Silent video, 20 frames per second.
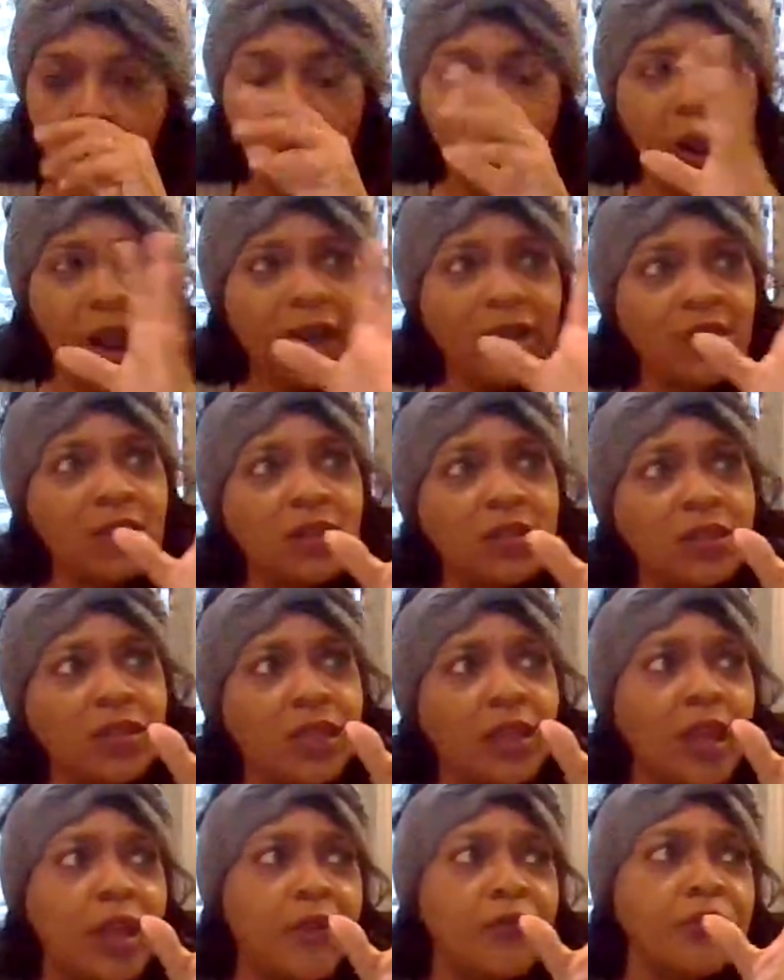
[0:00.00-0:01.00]
where I can look
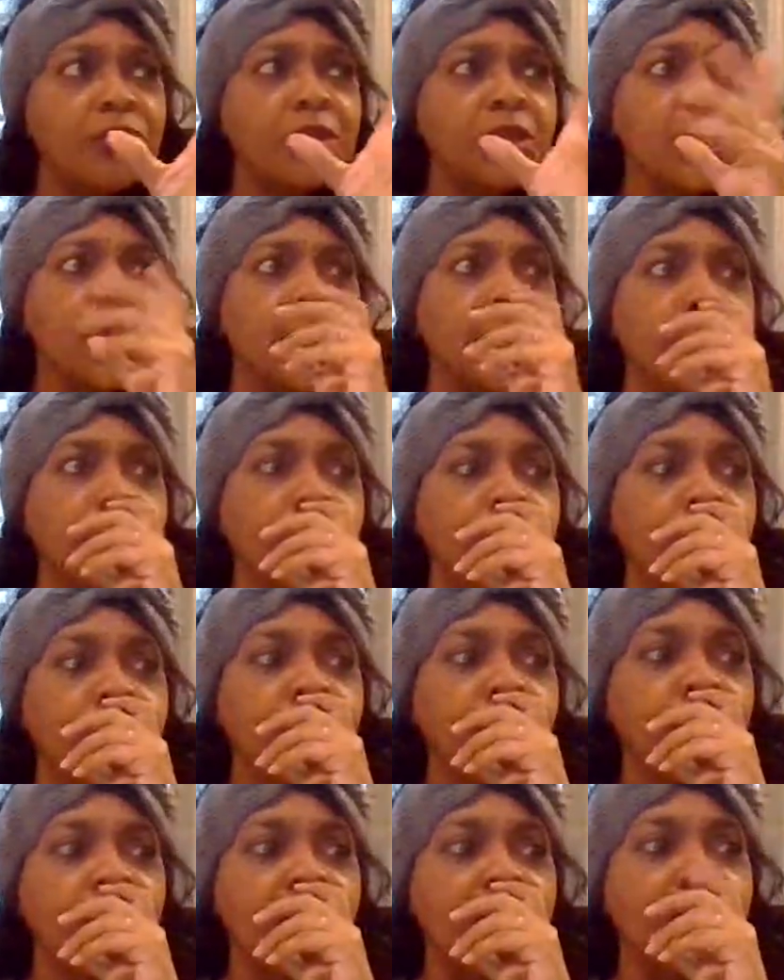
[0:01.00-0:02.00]
at everything,
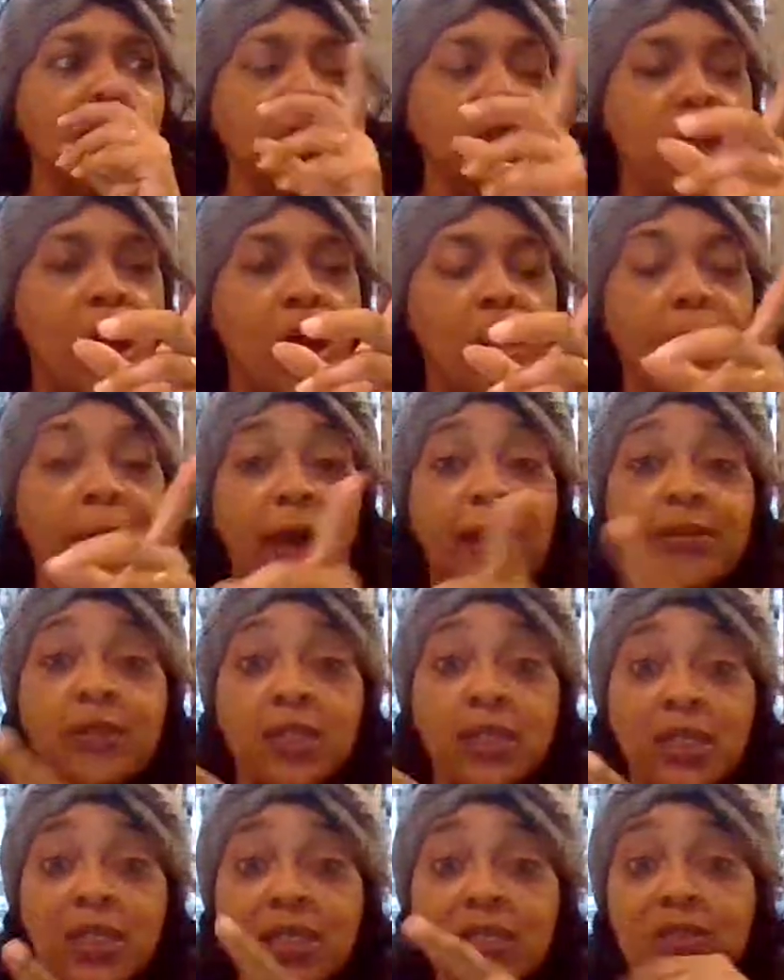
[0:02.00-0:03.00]
and it's all about
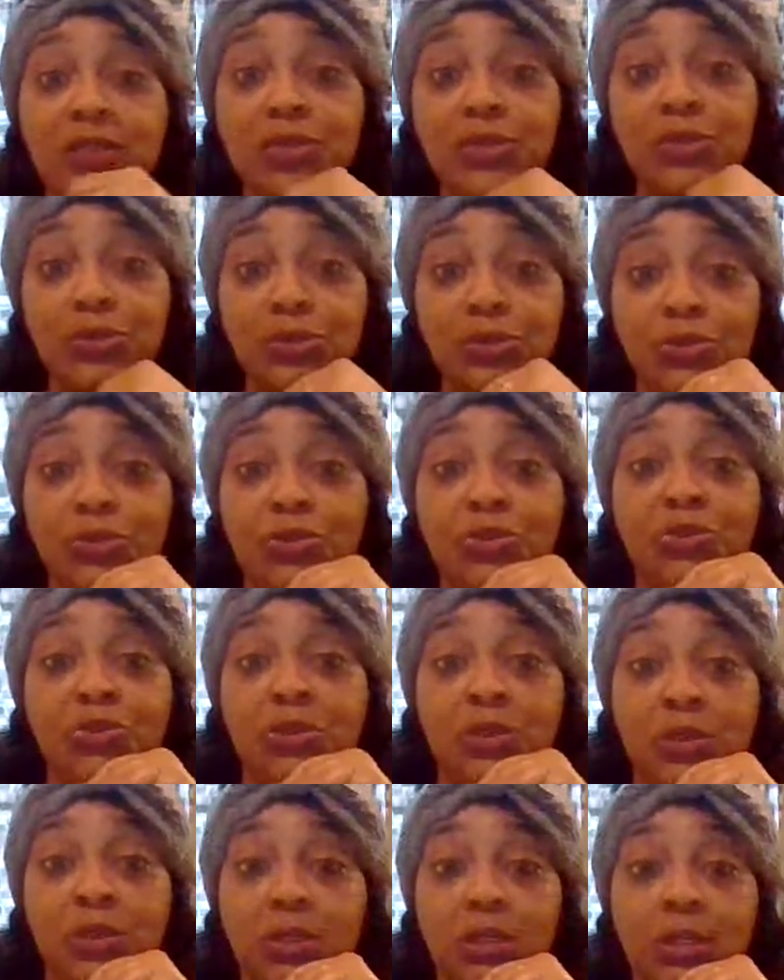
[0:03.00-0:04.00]
the lens that you
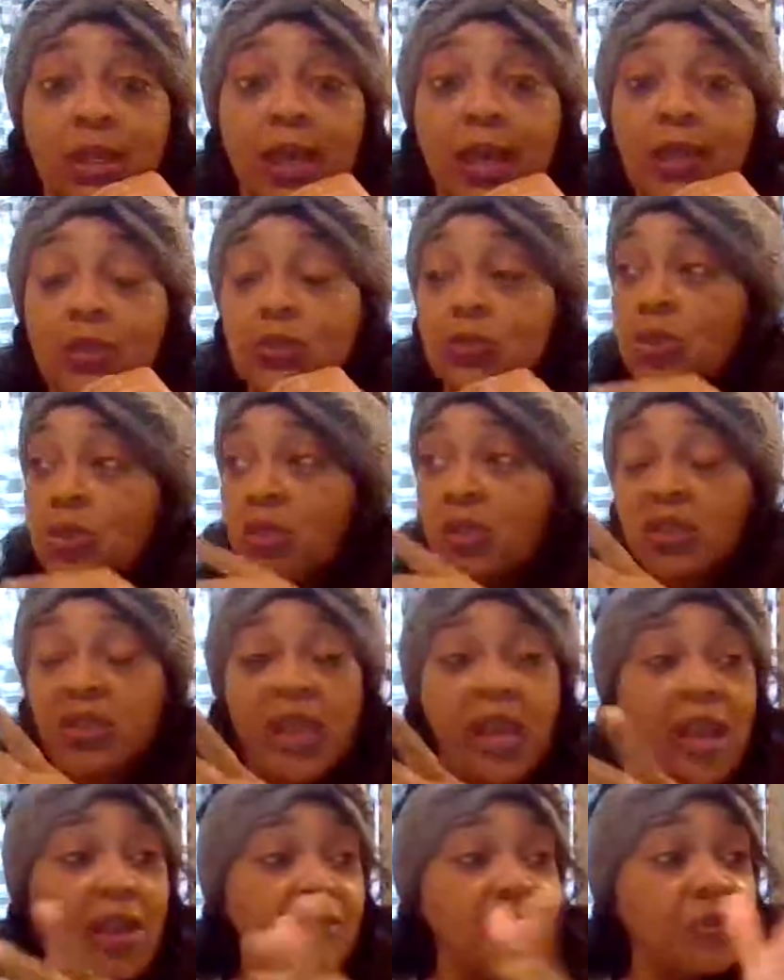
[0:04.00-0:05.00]
choose to look at. You can look
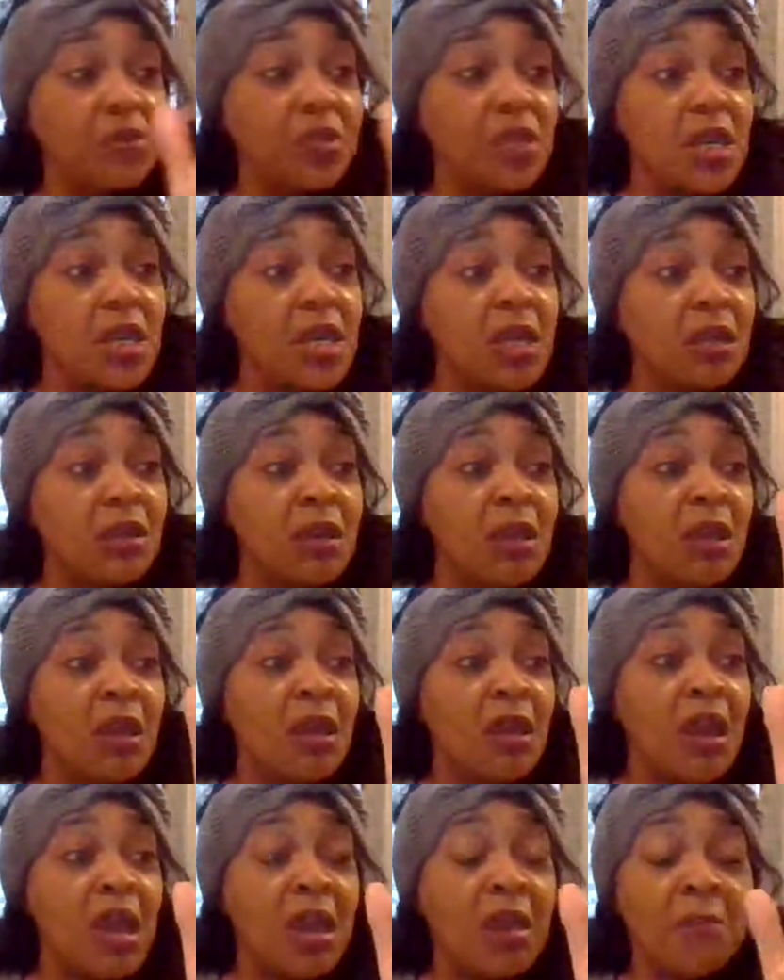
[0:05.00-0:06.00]
at everything
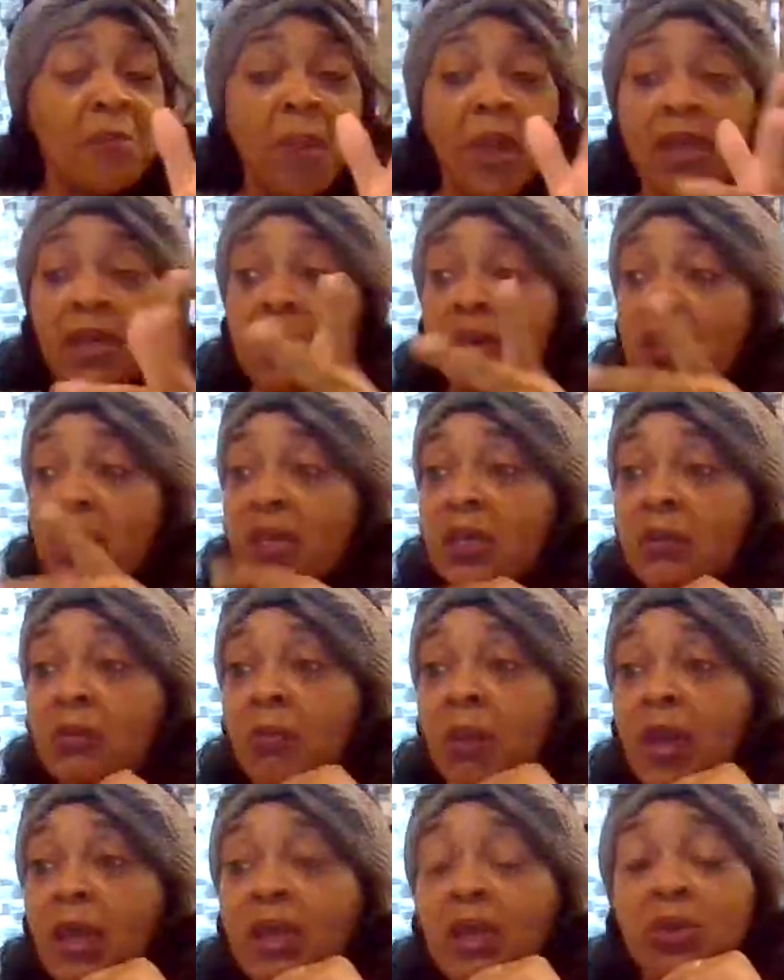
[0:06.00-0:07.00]
and make it
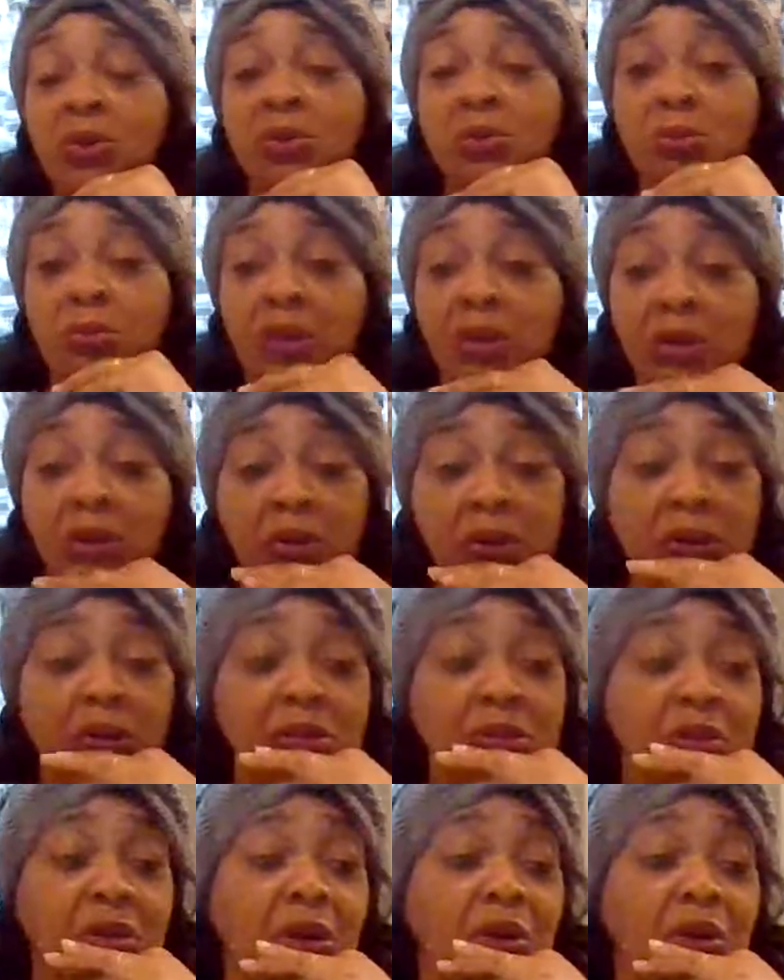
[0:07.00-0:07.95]
keep making you bitter.